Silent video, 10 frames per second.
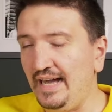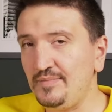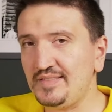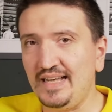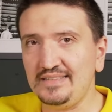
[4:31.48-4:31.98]

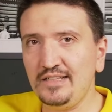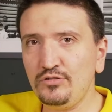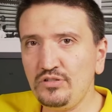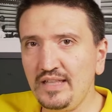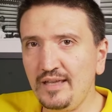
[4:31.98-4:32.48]
I'm starting
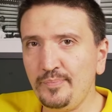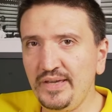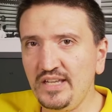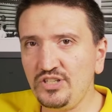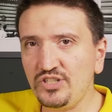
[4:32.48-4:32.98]
to take
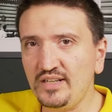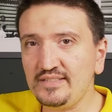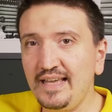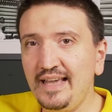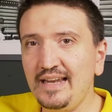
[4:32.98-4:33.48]

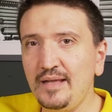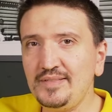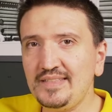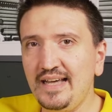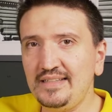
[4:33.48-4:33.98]
pictures and I'm
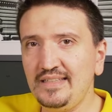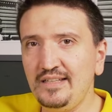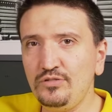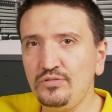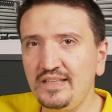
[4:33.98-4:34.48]

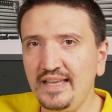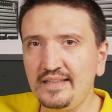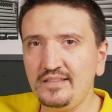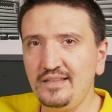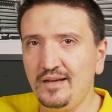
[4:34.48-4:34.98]
starting to
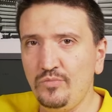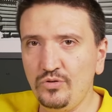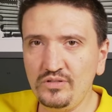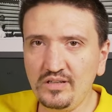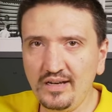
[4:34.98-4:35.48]
get the
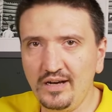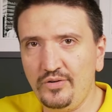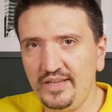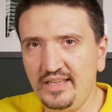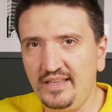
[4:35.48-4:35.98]
mood
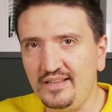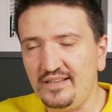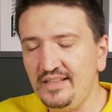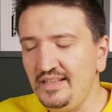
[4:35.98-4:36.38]
going.